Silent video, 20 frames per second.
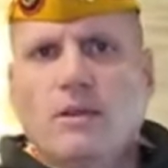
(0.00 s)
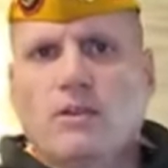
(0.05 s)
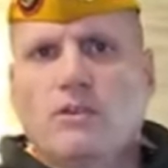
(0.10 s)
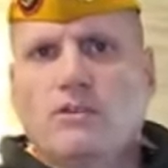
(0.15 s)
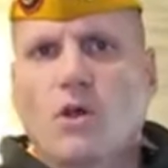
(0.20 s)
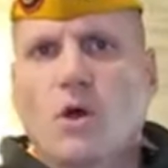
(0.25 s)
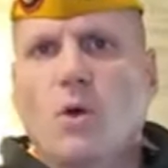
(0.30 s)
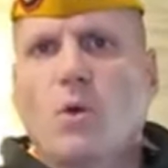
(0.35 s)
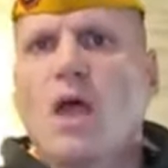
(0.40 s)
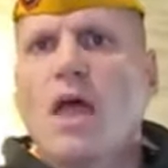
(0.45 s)

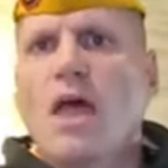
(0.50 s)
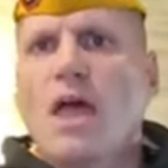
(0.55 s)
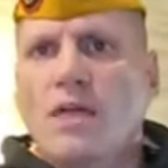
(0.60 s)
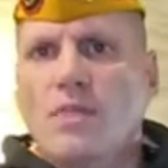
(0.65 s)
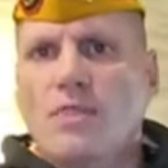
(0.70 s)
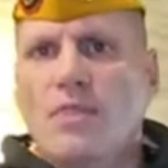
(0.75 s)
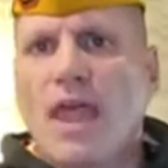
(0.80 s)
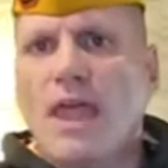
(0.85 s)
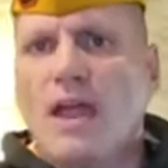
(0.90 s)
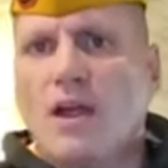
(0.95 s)
So
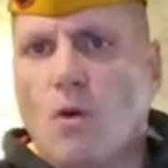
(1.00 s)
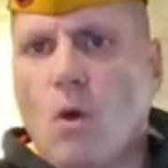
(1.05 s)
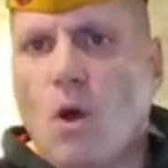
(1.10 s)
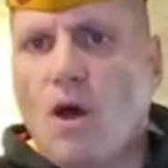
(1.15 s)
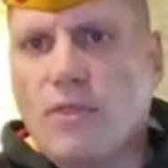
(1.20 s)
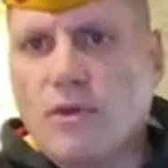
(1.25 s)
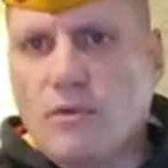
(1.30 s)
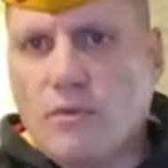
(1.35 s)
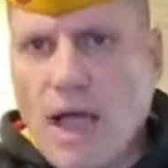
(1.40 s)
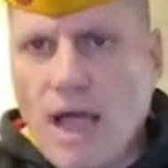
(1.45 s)
they are
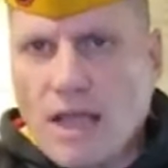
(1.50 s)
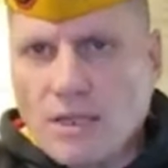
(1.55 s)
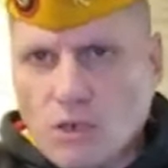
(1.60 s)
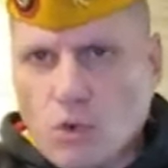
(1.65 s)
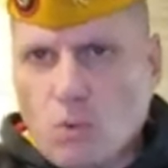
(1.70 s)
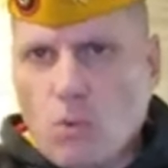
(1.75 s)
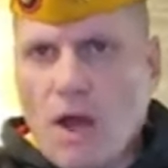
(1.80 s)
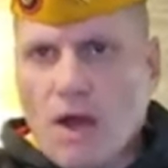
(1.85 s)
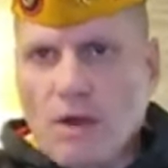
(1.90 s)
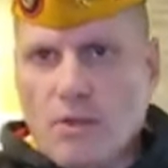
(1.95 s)
authorized
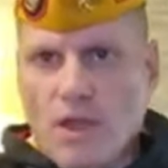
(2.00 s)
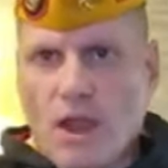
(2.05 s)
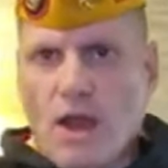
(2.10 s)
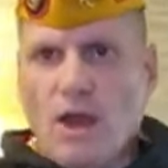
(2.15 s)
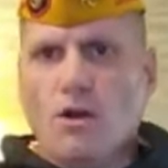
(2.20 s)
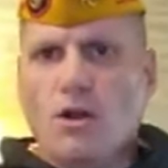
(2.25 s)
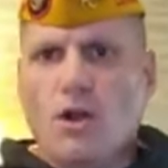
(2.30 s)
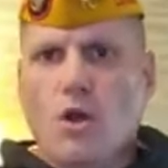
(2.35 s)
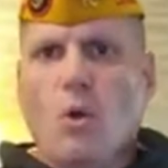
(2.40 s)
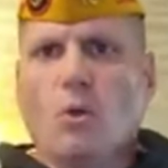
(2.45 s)
to wear
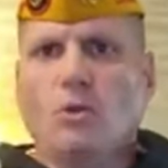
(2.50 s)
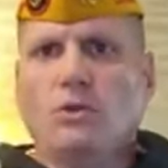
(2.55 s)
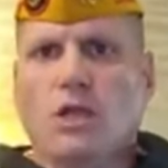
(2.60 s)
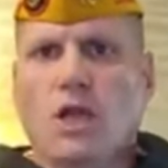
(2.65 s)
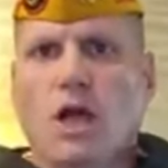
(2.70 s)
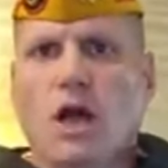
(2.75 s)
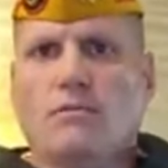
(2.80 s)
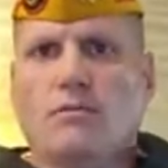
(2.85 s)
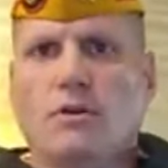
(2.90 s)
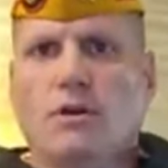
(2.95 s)
their gold
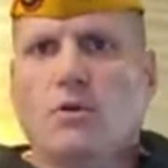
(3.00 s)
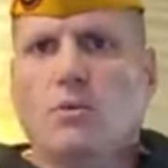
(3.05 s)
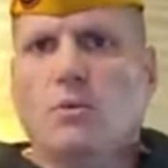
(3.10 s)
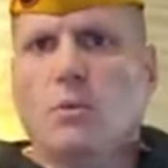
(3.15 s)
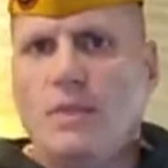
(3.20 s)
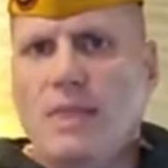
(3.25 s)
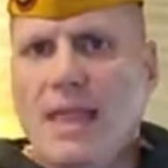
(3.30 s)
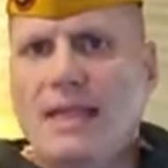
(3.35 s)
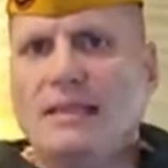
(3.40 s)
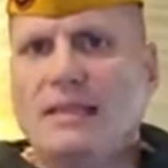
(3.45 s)
cover
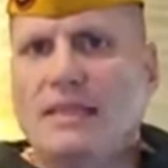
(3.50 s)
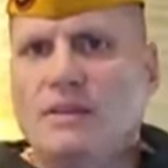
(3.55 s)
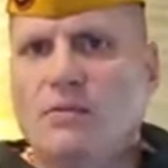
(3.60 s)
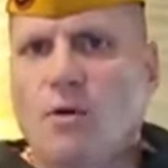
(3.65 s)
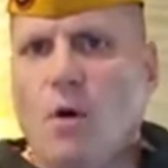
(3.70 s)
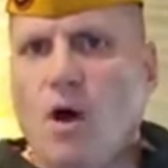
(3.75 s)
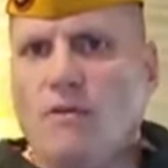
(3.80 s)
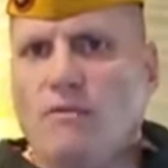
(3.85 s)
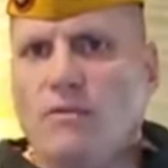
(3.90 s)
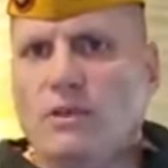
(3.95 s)
when they
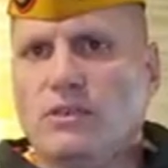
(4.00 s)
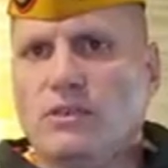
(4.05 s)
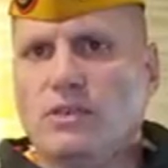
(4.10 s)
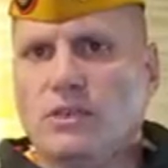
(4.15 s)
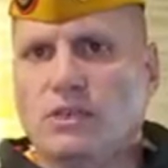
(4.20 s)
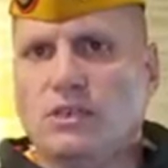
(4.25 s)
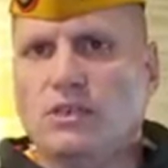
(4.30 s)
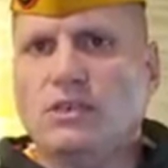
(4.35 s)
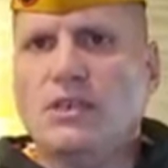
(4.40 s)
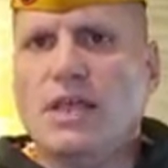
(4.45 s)
leave office.
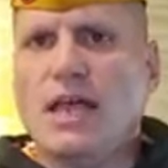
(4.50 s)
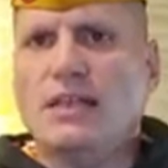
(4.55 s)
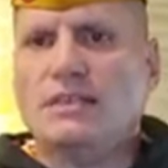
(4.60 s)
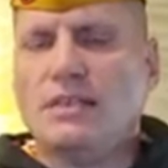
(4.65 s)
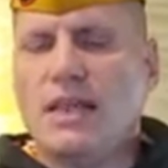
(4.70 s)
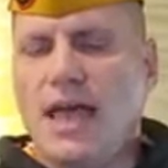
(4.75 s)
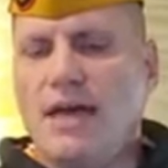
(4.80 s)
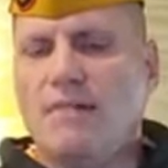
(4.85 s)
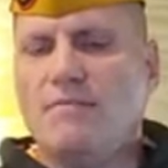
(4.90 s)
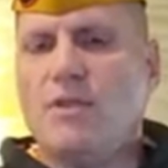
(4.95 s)
It just has
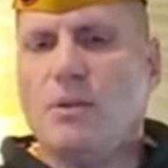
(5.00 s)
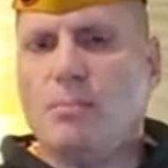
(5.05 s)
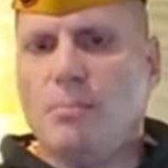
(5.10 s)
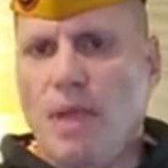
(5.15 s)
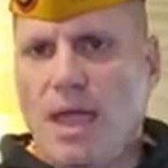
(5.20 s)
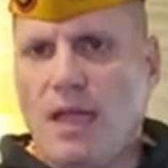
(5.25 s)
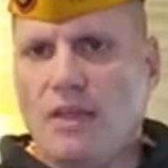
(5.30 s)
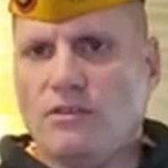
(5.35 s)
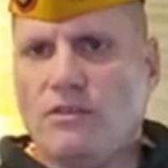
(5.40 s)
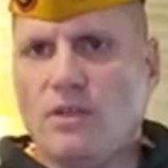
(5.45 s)
to have their
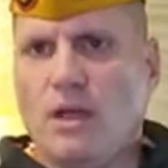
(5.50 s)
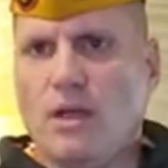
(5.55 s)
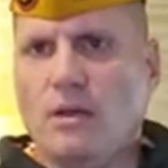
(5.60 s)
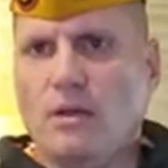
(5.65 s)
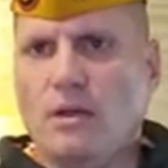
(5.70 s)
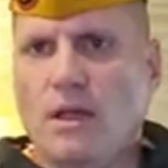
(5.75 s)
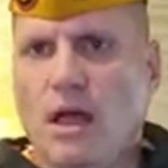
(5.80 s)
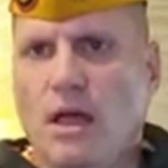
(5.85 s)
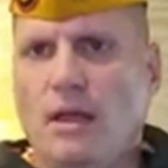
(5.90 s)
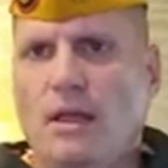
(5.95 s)
past
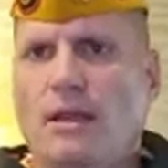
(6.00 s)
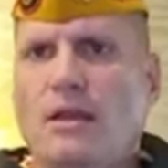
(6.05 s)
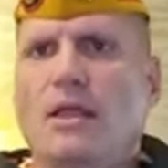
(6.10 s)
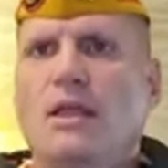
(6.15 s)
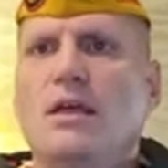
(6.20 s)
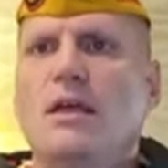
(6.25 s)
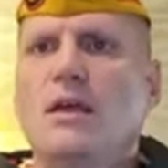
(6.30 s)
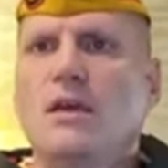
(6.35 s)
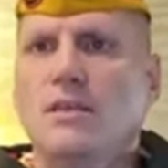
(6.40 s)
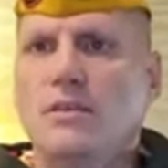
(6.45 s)
title on it,
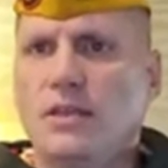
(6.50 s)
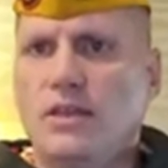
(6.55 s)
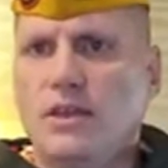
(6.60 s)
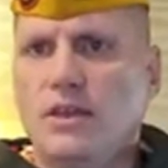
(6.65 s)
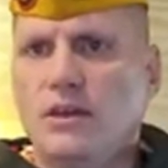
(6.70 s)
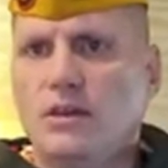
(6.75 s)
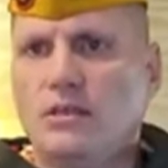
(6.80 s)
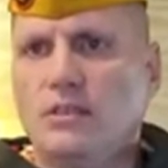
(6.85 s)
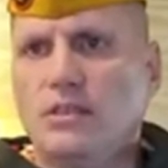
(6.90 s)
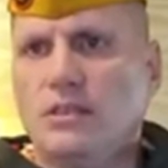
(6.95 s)
the
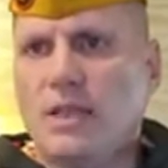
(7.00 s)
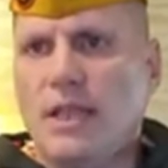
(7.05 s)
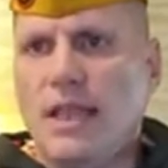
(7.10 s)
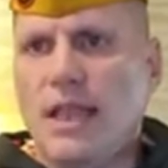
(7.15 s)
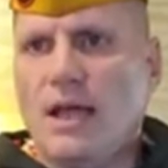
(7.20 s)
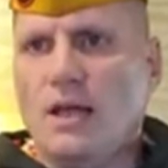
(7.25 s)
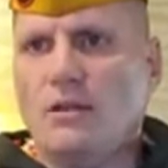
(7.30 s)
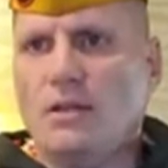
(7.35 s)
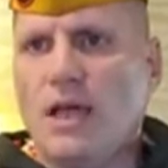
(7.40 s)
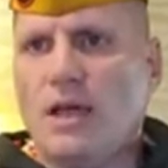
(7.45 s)
years that they
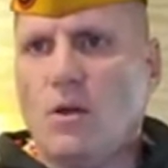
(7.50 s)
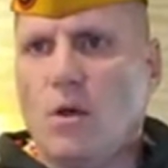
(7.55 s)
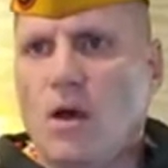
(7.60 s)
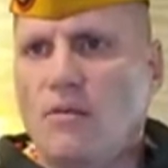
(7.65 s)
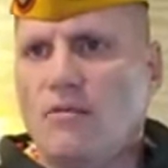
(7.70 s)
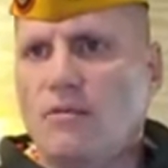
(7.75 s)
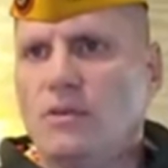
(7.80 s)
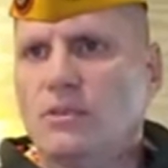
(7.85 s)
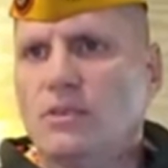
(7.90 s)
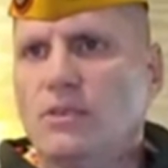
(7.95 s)
held that
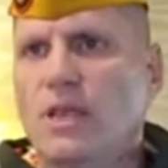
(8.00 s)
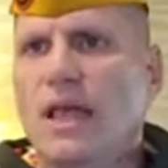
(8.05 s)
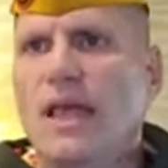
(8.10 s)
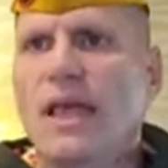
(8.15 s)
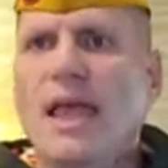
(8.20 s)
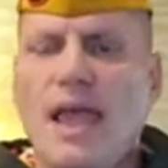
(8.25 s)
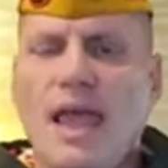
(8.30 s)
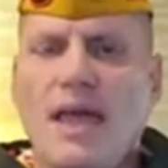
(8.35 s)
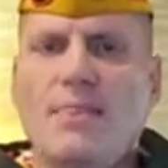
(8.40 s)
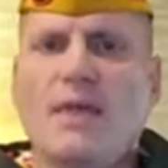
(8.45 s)
office,
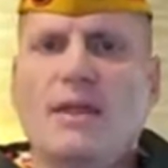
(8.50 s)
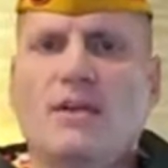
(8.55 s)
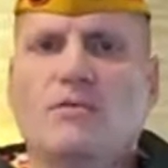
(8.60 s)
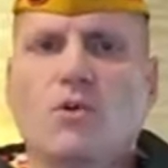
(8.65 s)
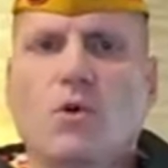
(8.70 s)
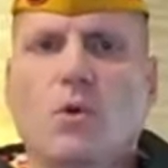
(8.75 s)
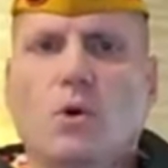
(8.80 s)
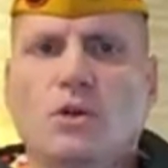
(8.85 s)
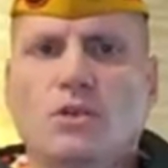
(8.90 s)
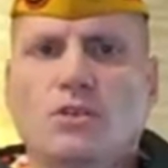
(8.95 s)
and then,
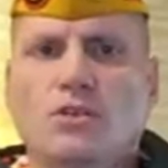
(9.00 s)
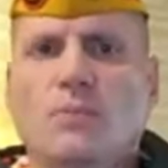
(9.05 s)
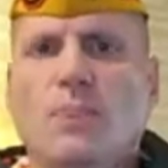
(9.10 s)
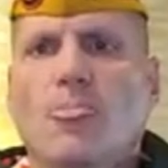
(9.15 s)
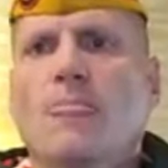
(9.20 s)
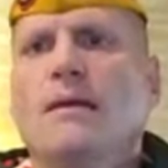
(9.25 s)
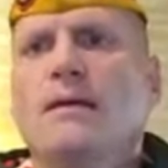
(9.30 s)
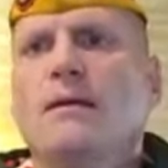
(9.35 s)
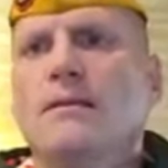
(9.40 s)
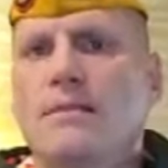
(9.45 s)
of course,
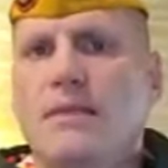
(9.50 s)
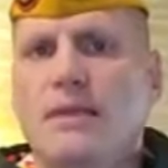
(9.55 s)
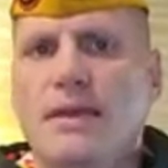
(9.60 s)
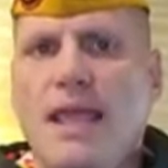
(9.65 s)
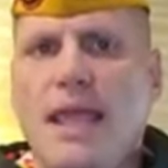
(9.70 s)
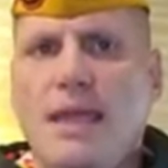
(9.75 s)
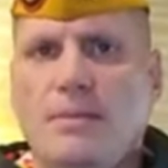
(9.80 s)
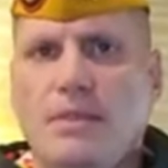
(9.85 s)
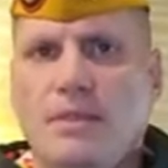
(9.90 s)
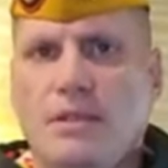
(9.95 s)
the
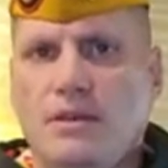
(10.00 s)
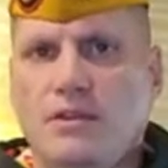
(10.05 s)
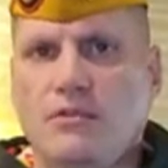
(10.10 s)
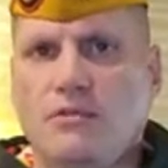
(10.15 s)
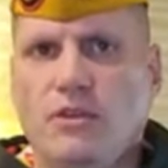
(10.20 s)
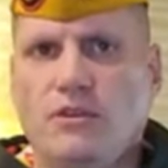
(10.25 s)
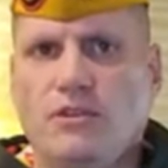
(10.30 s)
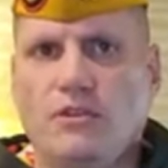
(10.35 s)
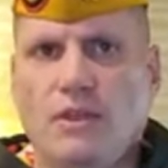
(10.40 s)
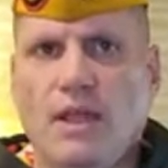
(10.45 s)
name of the
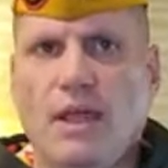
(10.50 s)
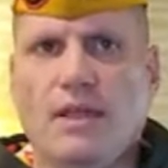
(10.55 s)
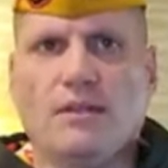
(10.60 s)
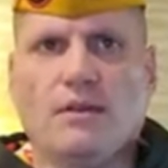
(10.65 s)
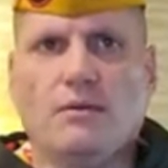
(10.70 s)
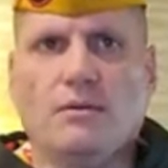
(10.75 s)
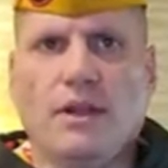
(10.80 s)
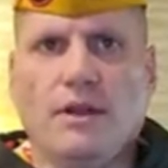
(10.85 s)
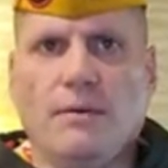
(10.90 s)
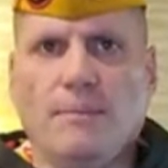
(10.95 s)
division that
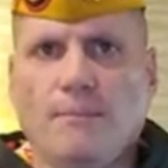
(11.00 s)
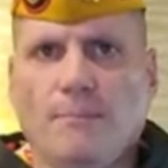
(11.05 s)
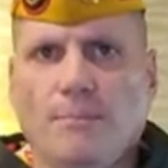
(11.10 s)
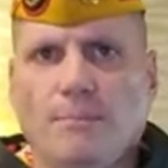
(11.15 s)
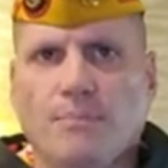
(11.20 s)
they're in.